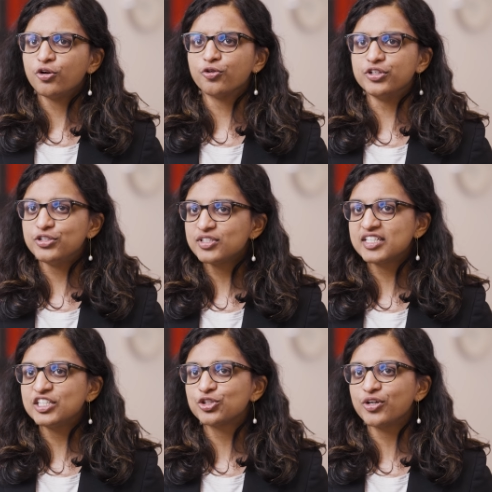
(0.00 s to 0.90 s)

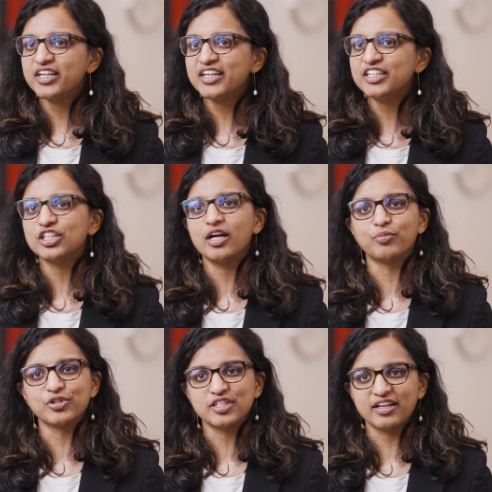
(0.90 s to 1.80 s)
reducing shrinkage and
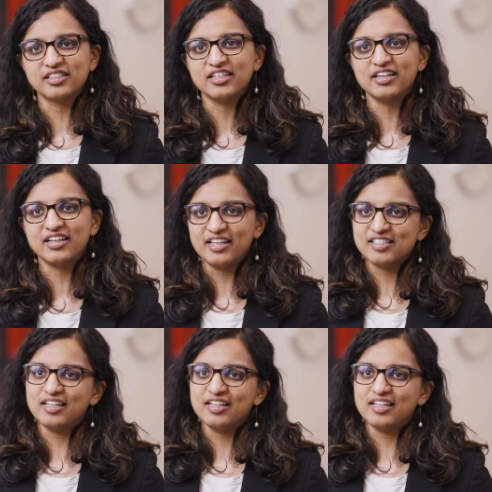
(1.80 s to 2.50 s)
protecting against